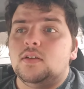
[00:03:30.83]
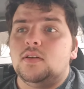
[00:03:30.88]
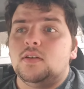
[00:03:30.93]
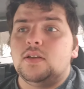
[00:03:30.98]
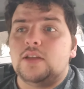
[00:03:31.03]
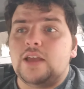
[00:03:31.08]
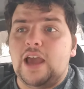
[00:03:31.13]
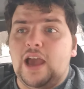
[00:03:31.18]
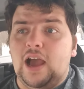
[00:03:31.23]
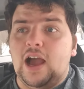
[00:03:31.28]

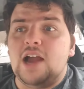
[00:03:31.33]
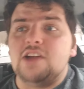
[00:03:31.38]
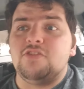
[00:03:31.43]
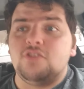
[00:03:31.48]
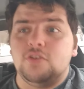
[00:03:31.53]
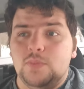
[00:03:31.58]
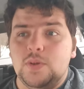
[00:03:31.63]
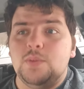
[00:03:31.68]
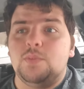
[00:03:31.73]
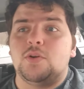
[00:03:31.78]
Yeah, I
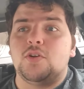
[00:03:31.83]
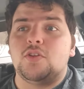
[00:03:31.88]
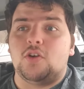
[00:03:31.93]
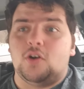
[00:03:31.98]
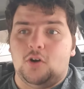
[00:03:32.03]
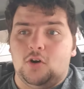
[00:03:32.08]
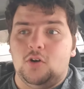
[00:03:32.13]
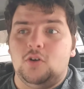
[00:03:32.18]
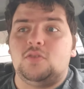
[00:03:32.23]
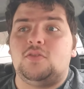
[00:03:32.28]
remember the
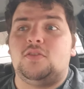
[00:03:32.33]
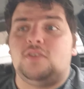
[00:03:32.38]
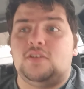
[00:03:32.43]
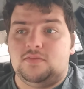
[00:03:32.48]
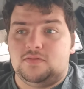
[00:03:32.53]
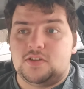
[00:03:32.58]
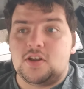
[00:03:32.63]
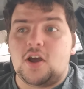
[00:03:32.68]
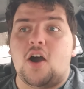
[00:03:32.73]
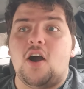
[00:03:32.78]
whole
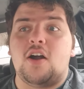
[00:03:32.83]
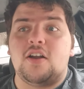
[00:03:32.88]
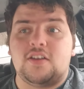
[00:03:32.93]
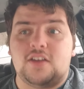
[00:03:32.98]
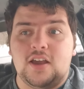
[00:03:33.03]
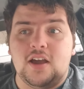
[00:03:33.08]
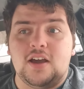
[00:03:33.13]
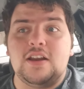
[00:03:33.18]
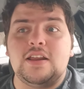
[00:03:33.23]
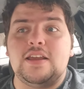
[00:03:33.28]
dog
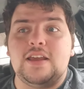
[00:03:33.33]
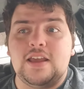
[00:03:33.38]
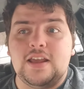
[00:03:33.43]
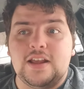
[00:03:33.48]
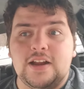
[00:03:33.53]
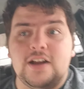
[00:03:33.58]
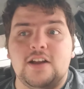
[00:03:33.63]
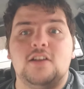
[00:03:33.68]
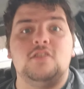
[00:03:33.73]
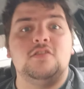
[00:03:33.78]
cutting
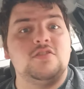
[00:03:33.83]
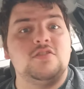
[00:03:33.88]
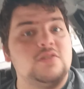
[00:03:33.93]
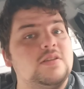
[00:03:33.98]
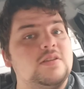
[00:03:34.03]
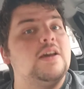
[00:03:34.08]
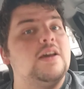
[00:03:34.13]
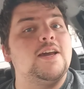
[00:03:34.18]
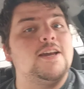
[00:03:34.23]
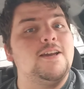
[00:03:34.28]
ears
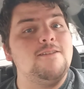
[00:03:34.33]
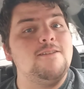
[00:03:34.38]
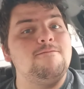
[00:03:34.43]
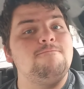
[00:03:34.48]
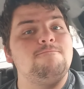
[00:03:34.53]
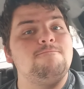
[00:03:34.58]
thing.